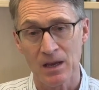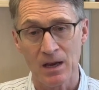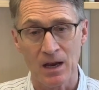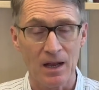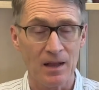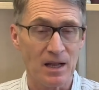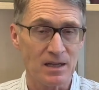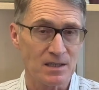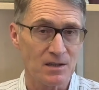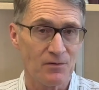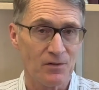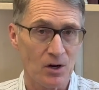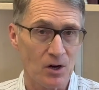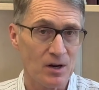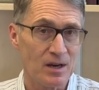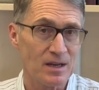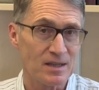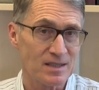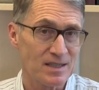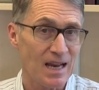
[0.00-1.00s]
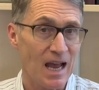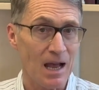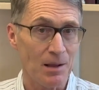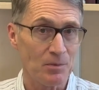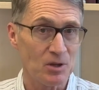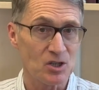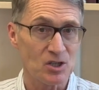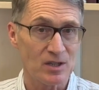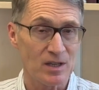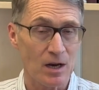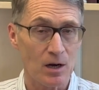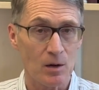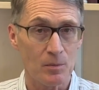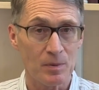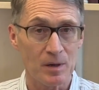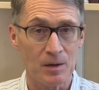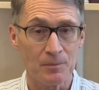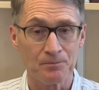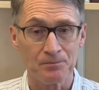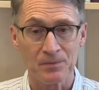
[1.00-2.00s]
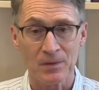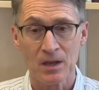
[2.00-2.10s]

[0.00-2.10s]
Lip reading: and that's a very established therapy.